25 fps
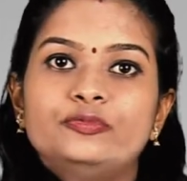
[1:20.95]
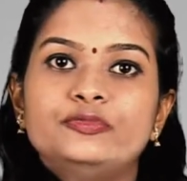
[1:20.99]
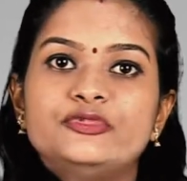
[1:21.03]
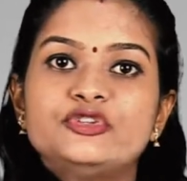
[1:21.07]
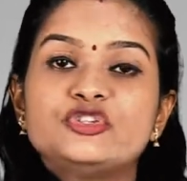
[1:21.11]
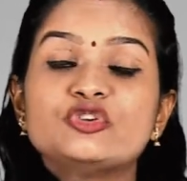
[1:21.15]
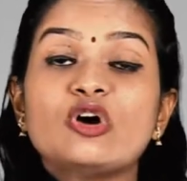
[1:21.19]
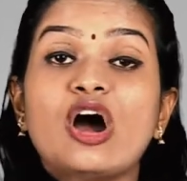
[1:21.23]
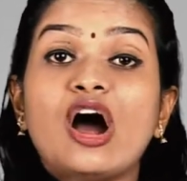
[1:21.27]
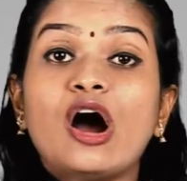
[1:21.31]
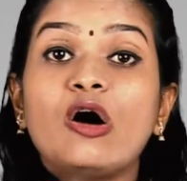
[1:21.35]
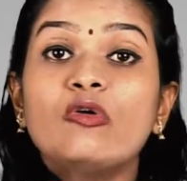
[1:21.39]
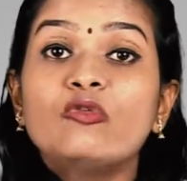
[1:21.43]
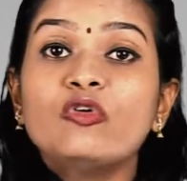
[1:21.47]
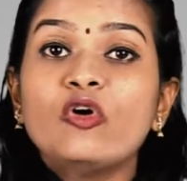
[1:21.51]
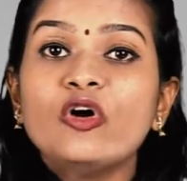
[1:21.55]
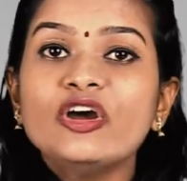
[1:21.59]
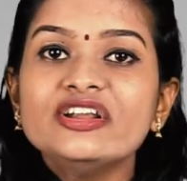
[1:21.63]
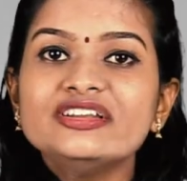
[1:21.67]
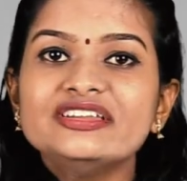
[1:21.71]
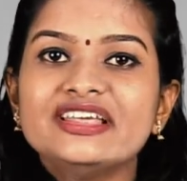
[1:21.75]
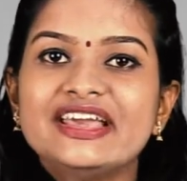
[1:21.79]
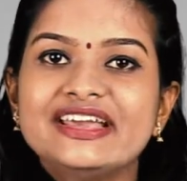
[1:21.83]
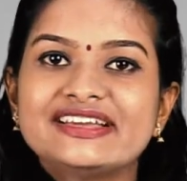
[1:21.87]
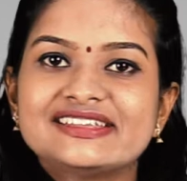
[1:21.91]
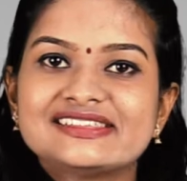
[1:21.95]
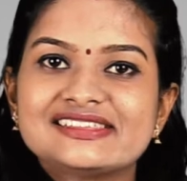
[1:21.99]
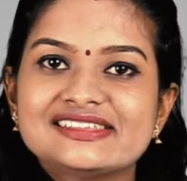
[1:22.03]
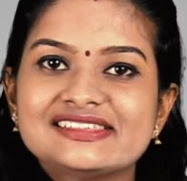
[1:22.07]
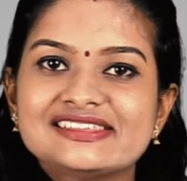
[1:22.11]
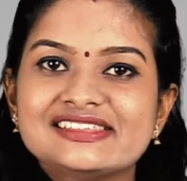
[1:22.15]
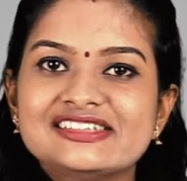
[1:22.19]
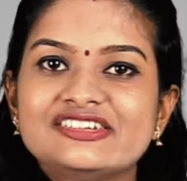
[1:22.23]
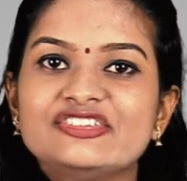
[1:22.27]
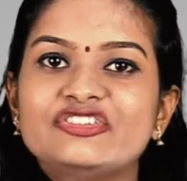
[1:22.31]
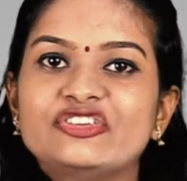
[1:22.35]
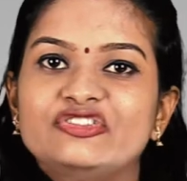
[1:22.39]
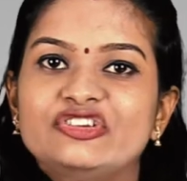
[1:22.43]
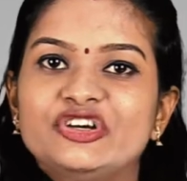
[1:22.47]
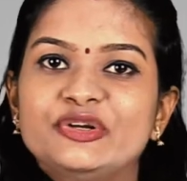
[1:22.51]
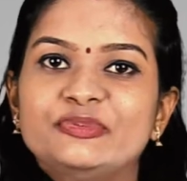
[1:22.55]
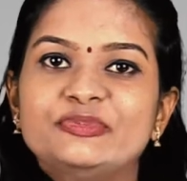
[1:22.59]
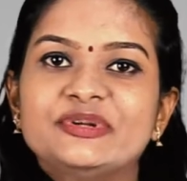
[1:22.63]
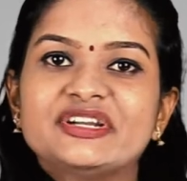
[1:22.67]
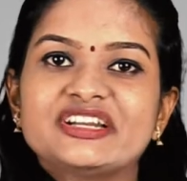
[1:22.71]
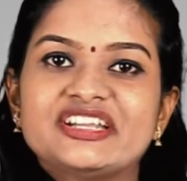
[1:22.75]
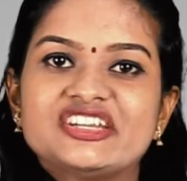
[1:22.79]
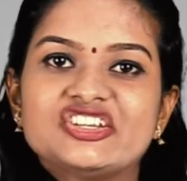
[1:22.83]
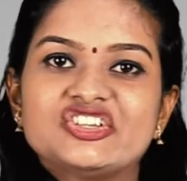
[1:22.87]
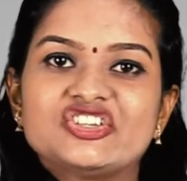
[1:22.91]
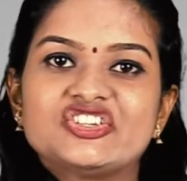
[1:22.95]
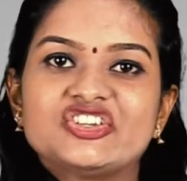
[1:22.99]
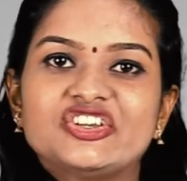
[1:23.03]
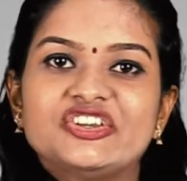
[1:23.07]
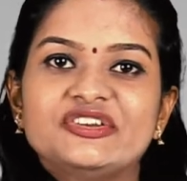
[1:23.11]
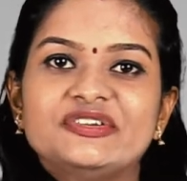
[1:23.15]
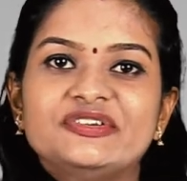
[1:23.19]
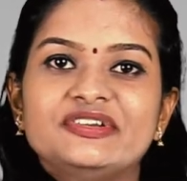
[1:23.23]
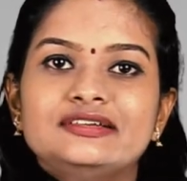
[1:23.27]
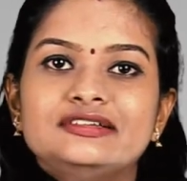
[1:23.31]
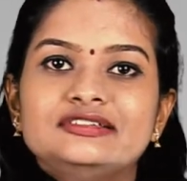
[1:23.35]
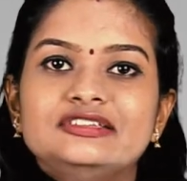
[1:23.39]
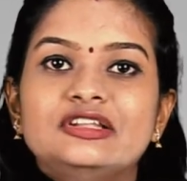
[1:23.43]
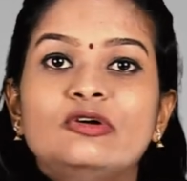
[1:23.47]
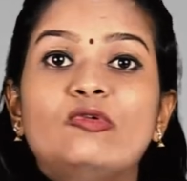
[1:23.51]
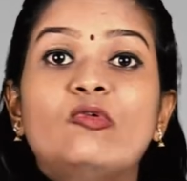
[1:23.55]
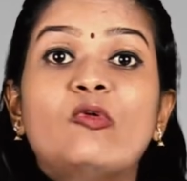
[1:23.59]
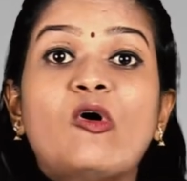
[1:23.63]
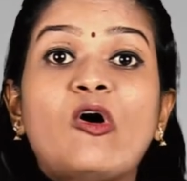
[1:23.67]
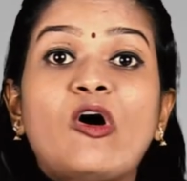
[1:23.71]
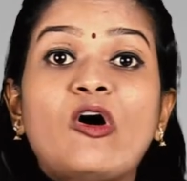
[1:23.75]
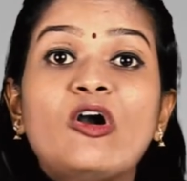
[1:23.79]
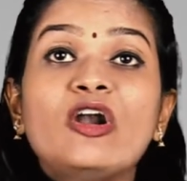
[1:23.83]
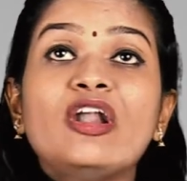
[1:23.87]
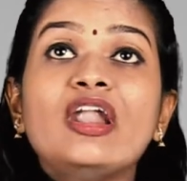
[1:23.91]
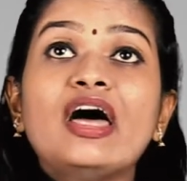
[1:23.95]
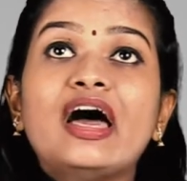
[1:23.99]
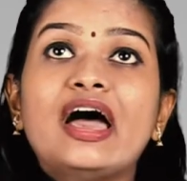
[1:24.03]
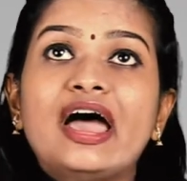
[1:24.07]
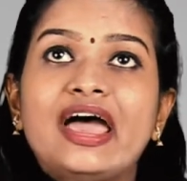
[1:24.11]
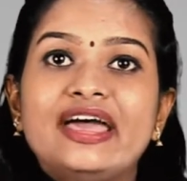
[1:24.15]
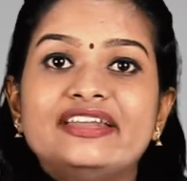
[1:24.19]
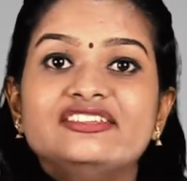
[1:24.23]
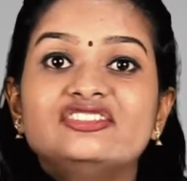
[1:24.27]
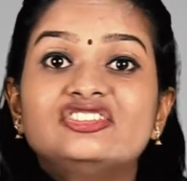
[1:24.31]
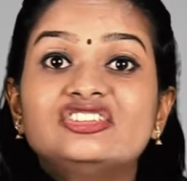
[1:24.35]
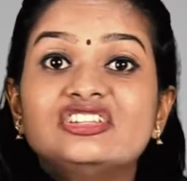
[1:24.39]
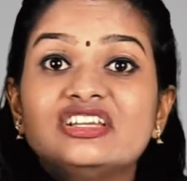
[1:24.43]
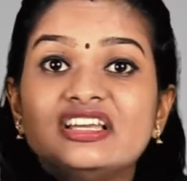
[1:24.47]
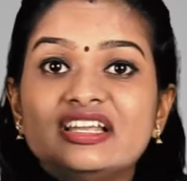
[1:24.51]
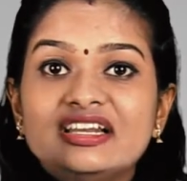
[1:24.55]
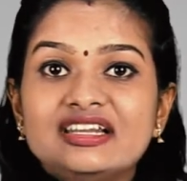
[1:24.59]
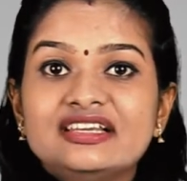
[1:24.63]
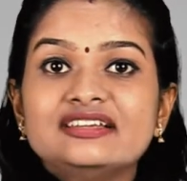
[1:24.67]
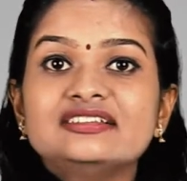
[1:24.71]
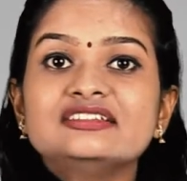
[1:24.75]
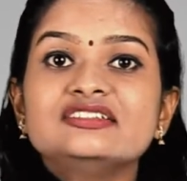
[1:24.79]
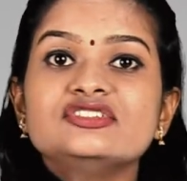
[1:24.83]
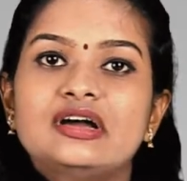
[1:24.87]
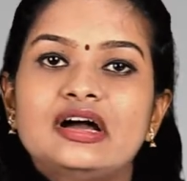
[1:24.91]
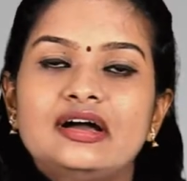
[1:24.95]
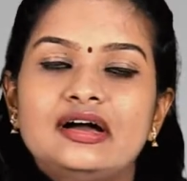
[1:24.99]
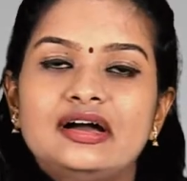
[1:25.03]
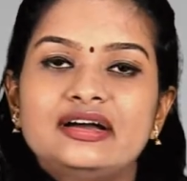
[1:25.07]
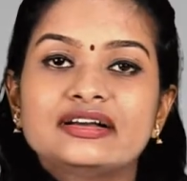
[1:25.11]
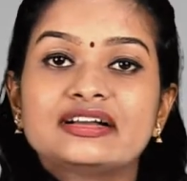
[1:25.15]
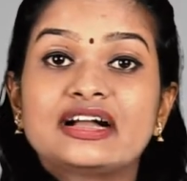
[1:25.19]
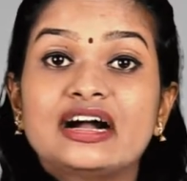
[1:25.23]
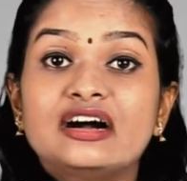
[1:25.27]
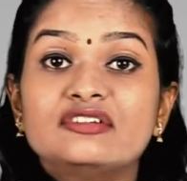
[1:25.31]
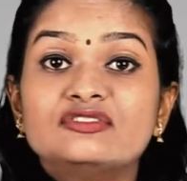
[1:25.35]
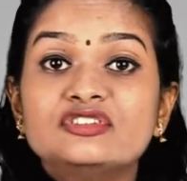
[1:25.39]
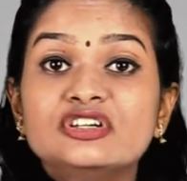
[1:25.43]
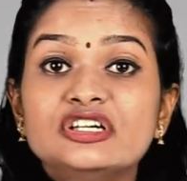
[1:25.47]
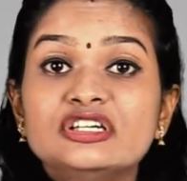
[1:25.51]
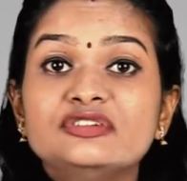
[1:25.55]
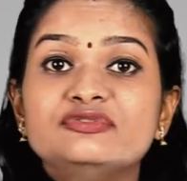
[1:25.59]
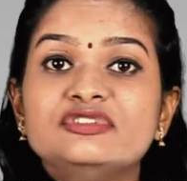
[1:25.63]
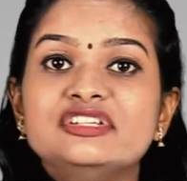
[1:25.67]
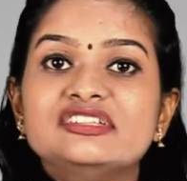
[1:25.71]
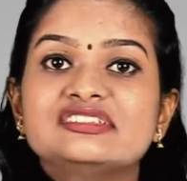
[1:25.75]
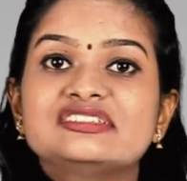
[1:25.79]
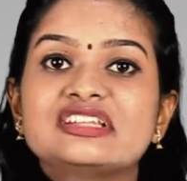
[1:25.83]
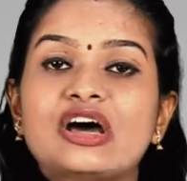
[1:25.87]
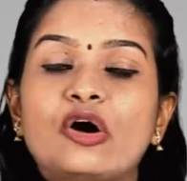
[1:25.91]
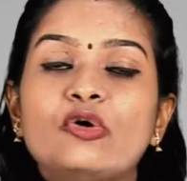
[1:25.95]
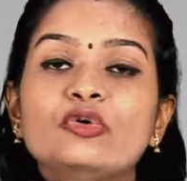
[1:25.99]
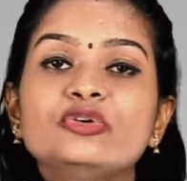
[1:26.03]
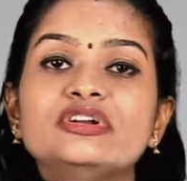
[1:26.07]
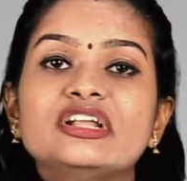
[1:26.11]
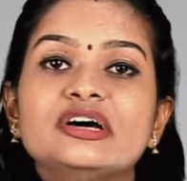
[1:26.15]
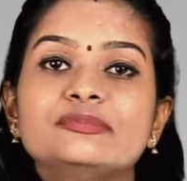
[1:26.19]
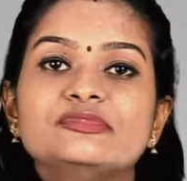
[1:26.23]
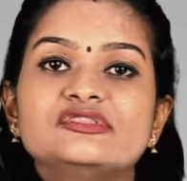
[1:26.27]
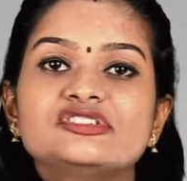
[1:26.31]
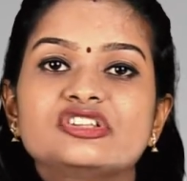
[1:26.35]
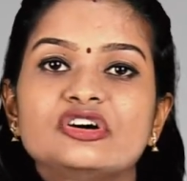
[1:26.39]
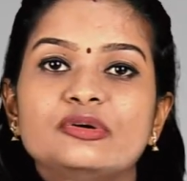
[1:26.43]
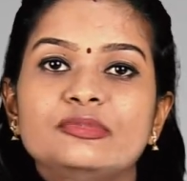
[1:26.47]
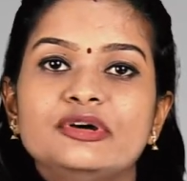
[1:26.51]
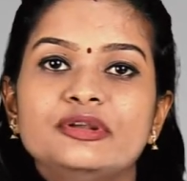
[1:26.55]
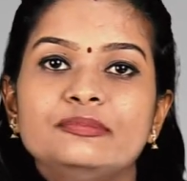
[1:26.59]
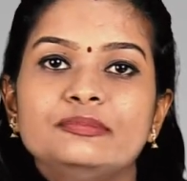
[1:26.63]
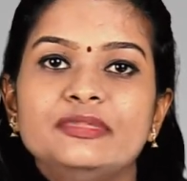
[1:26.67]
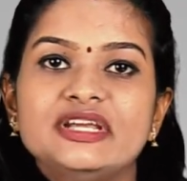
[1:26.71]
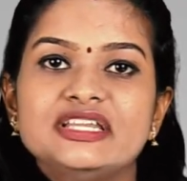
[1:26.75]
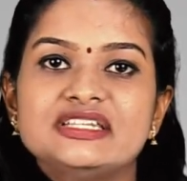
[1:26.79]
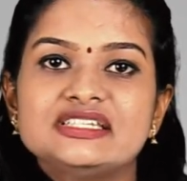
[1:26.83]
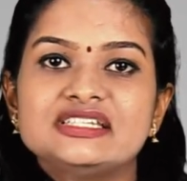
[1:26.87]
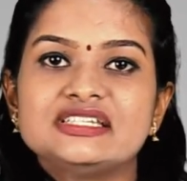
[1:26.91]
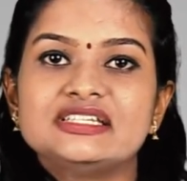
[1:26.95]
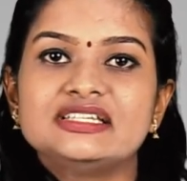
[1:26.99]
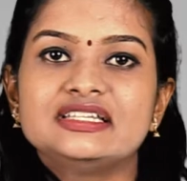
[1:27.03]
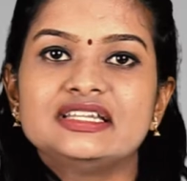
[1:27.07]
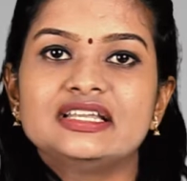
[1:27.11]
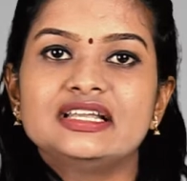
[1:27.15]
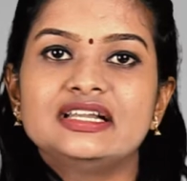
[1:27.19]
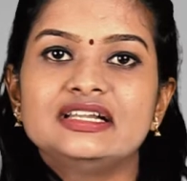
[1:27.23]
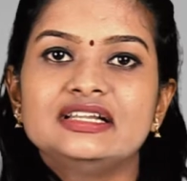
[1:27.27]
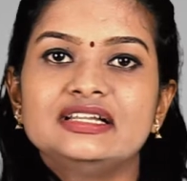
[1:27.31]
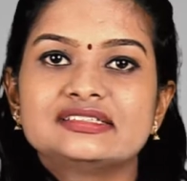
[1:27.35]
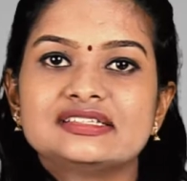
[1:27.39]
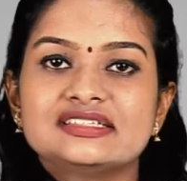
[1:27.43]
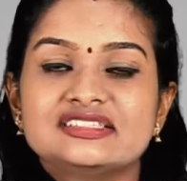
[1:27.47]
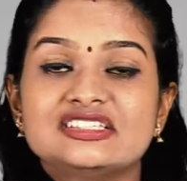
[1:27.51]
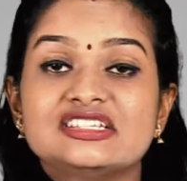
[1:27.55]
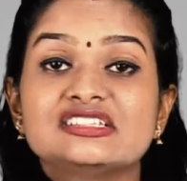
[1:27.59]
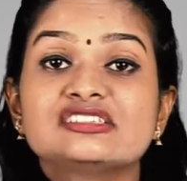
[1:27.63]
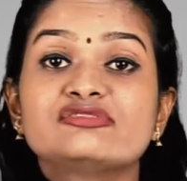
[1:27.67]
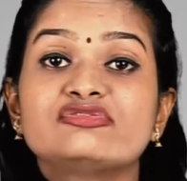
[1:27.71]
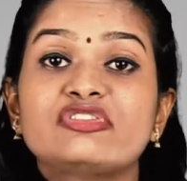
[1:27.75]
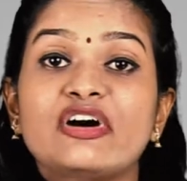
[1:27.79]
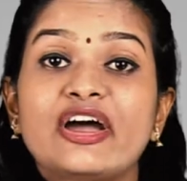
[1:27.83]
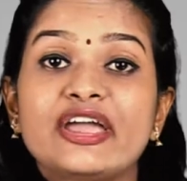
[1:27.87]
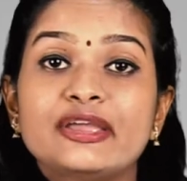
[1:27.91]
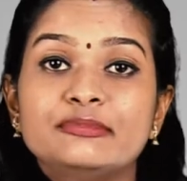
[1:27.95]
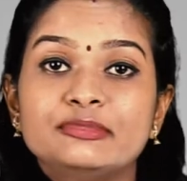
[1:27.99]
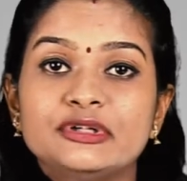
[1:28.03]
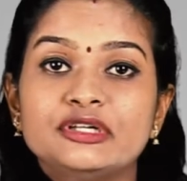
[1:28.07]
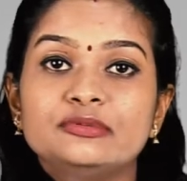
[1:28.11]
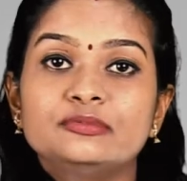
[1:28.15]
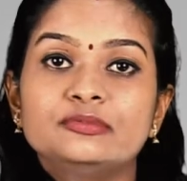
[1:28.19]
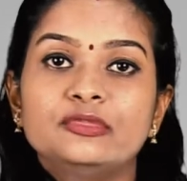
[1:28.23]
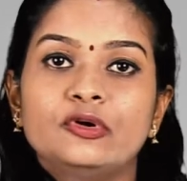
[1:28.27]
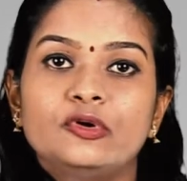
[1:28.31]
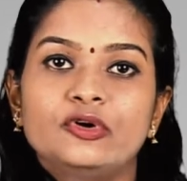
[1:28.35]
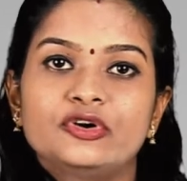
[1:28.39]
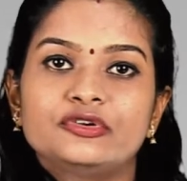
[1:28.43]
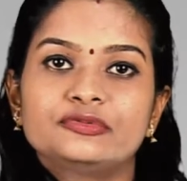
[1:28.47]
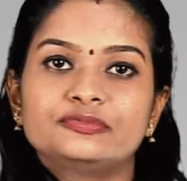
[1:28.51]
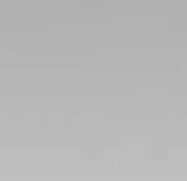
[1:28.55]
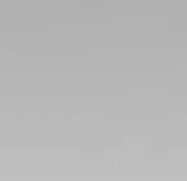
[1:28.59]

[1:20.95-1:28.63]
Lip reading: To avoid excessive reverberation, the wall and ceiling are covered with sound absorbent material such as fiber board.